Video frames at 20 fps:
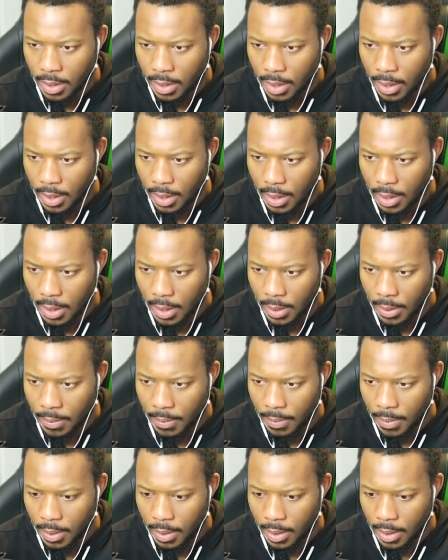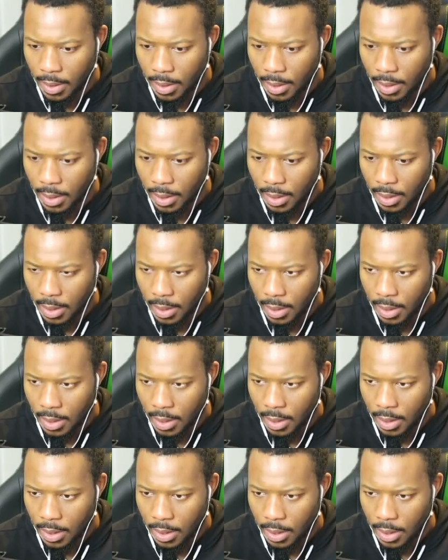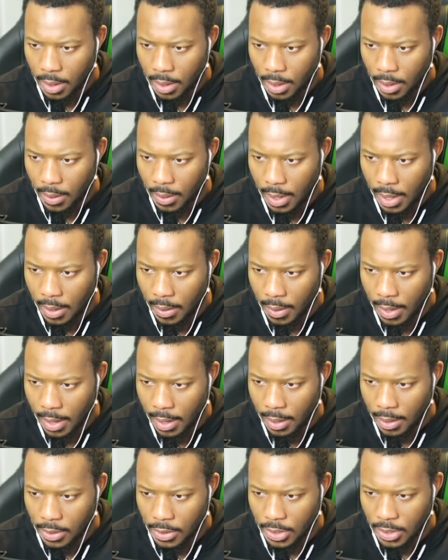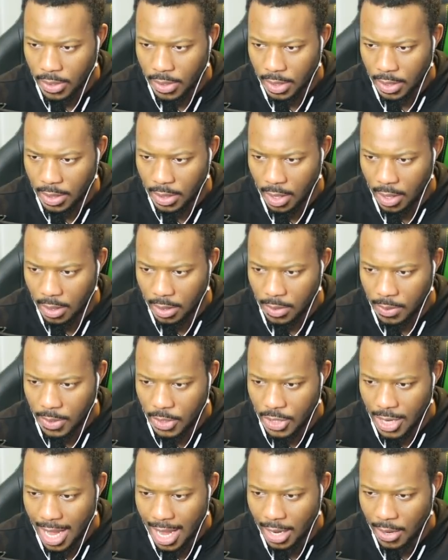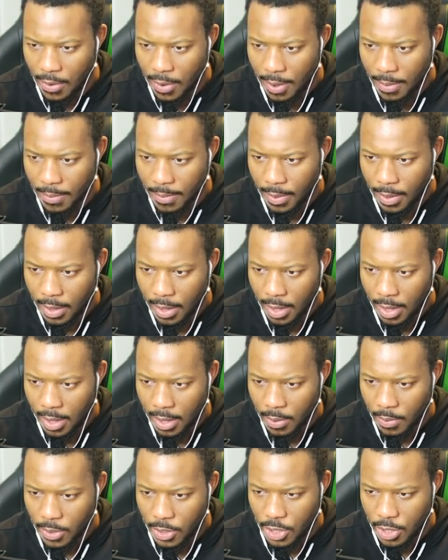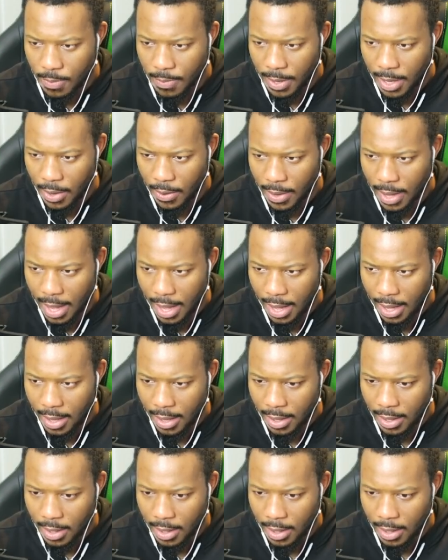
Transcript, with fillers: Um. Okay, okay. Just as long as we shadow him, we should be okay.